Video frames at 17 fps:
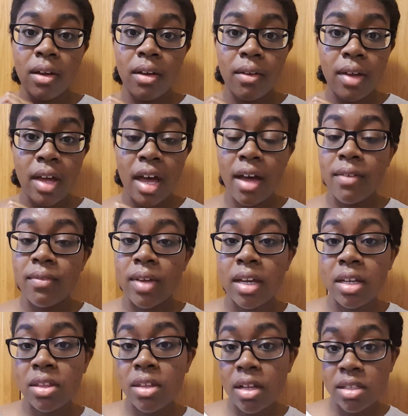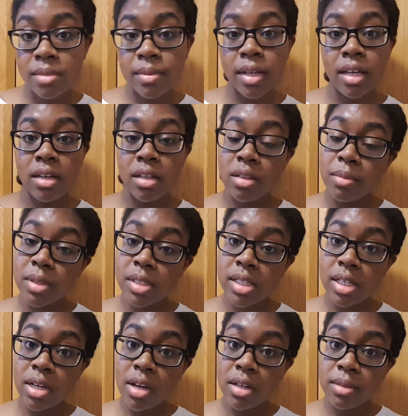have any thoughts about any of the books I
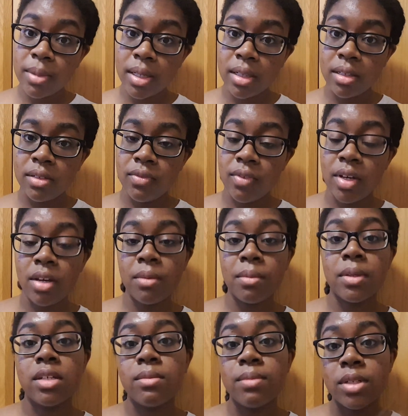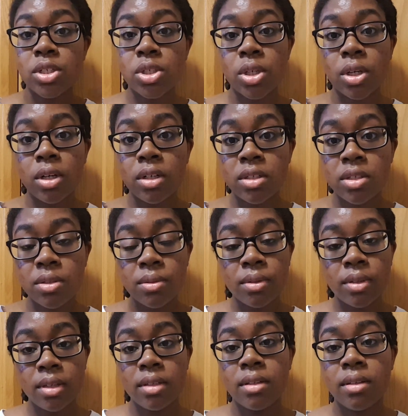talked about in this video, please be sure to
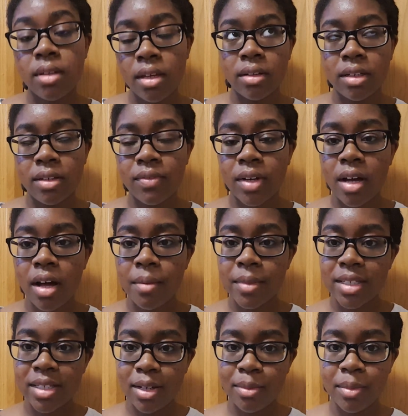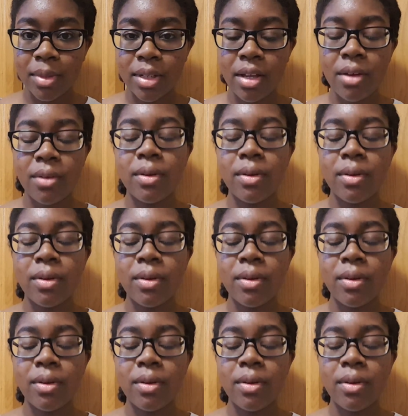leave a comment down below.